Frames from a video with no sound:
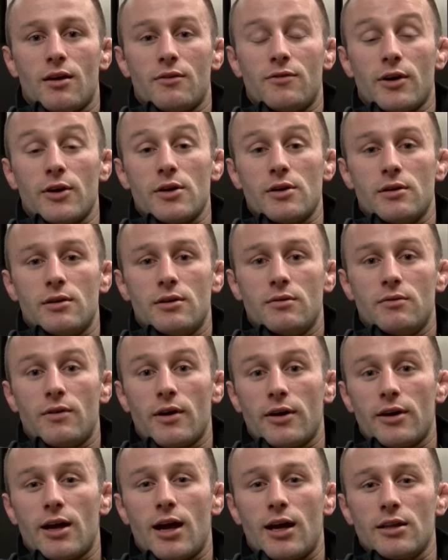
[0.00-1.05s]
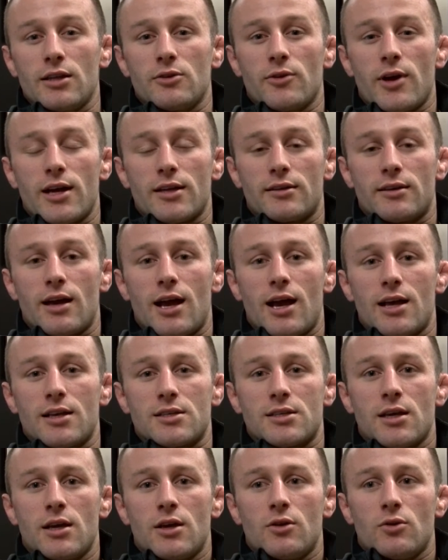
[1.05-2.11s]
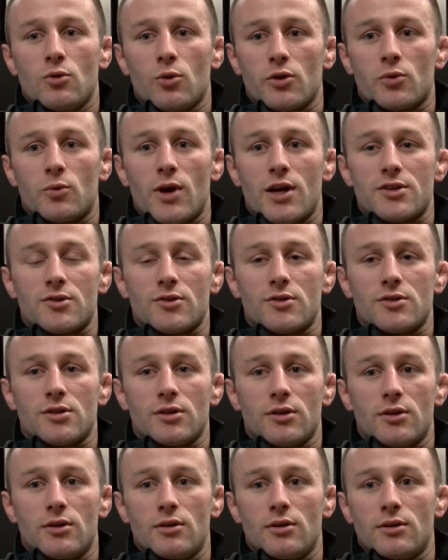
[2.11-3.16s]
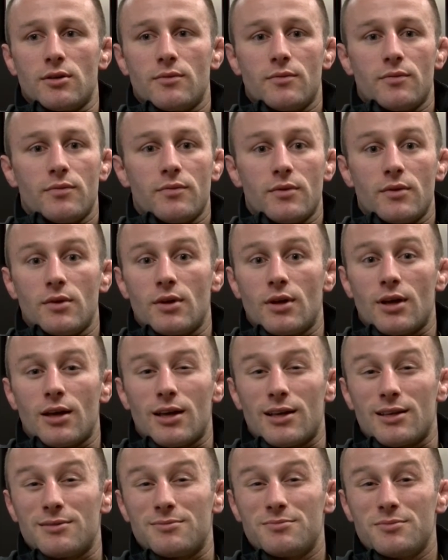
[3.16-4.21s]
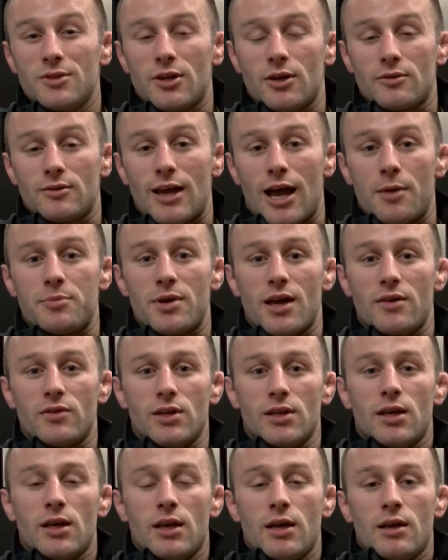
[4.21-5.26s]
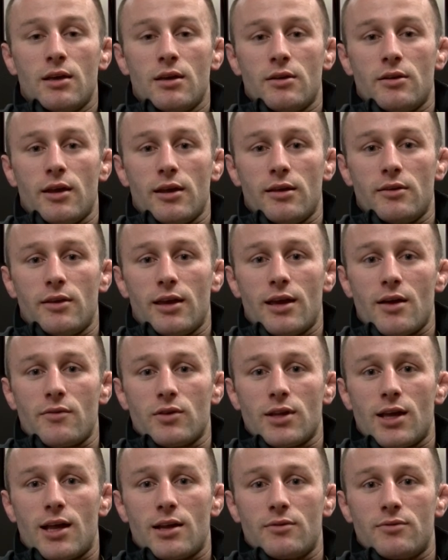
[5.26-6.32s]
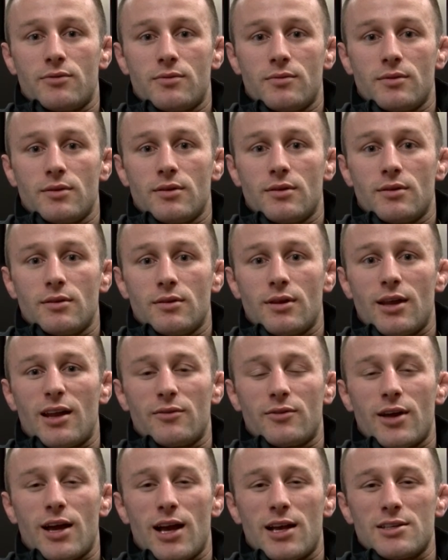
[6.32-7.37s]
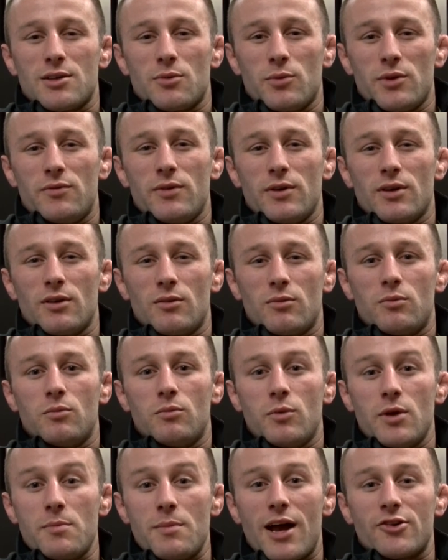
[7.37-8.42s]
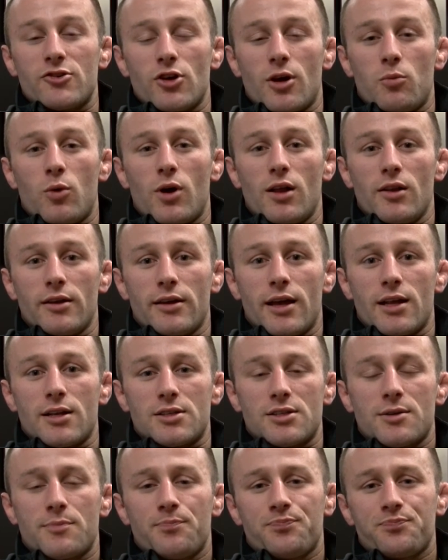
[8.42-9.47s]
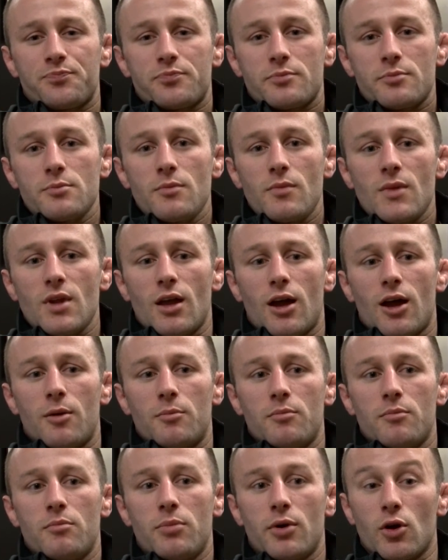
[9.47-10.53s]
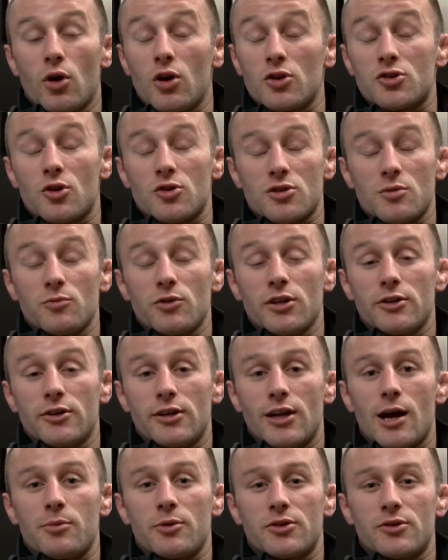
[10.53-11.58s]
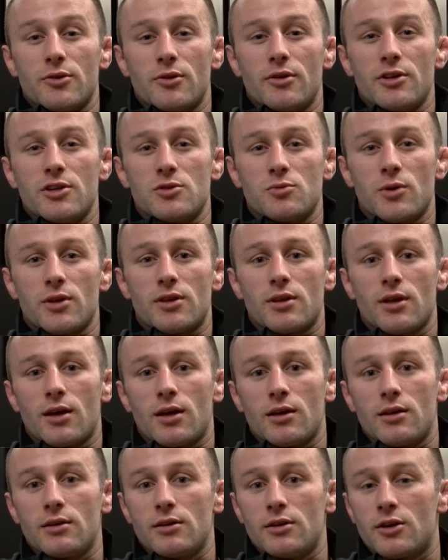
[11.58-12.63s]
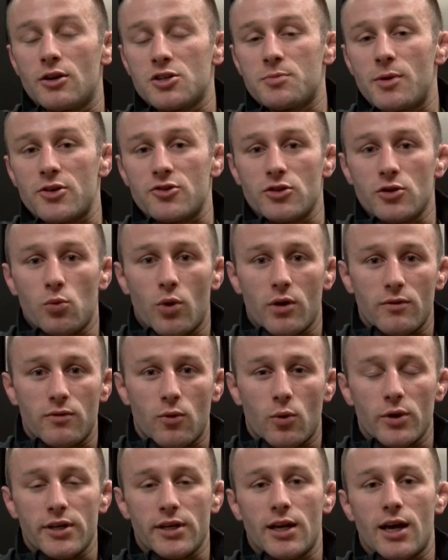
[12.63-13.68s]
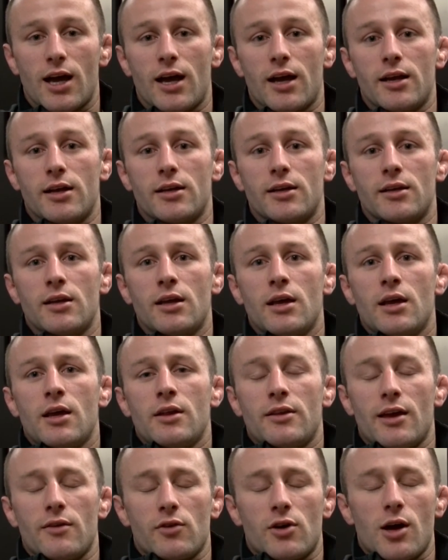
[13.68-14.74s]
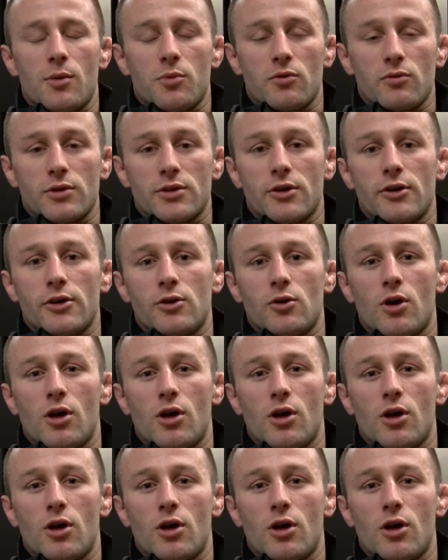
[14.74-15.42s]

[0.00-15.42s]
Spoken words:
very, very highly ranked guys. Northwestern's a little, top heavy. They have a lot of guys that we feel we match up well against, but also some really good opportunities with, especially 149, and they have a couple of returning